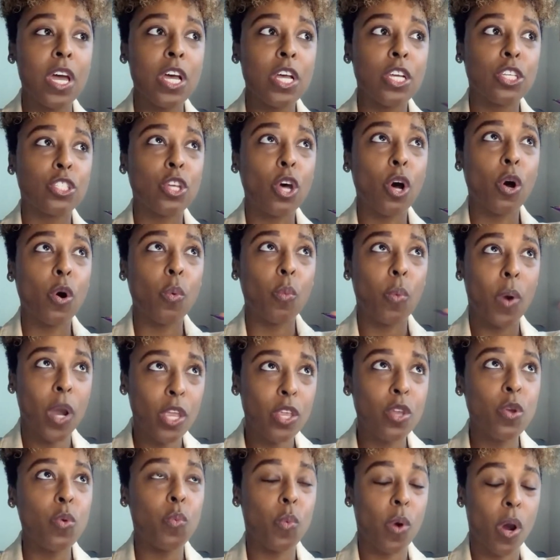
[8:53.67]
So what
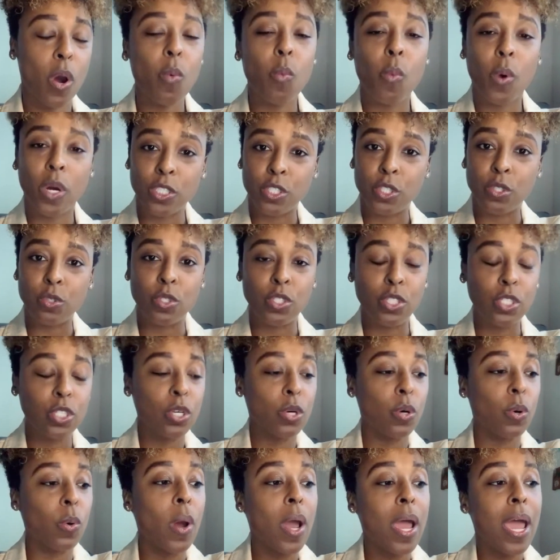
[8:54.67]
you want wants you
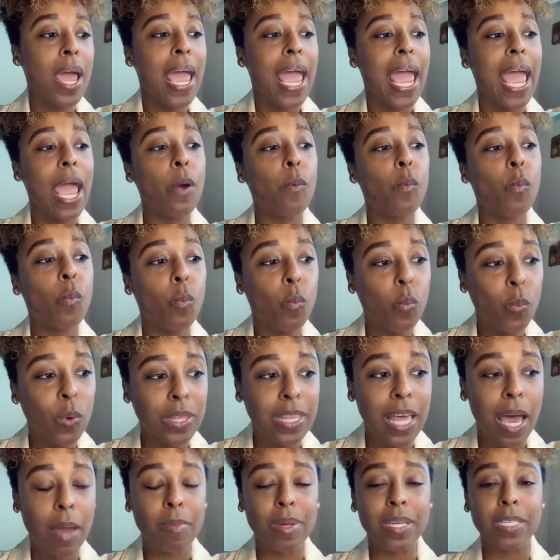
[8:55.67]
too. And with
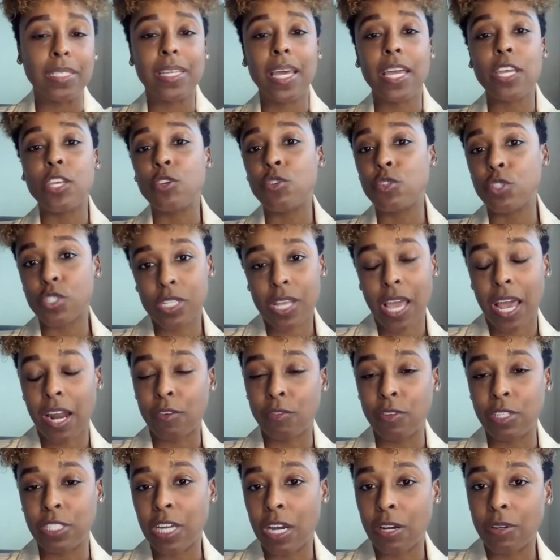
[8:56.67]
that being said, you just got to
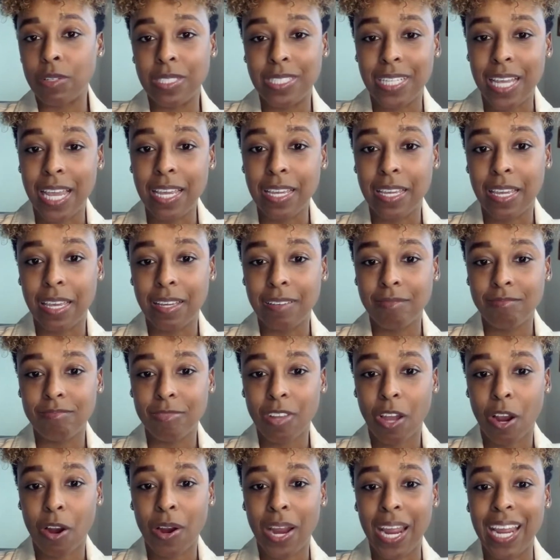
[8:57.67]
reach out and take it.
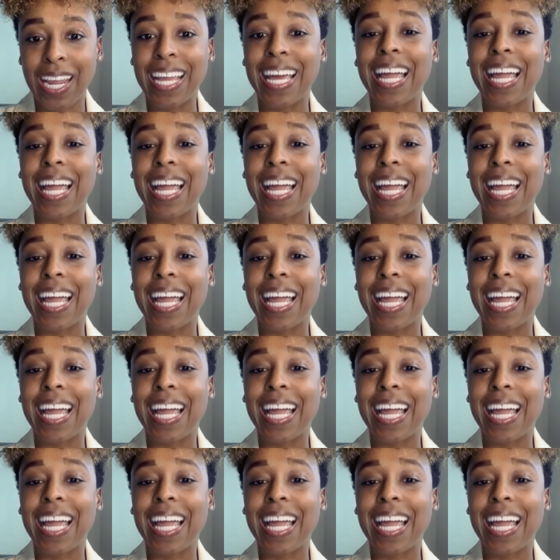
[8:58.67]
All right.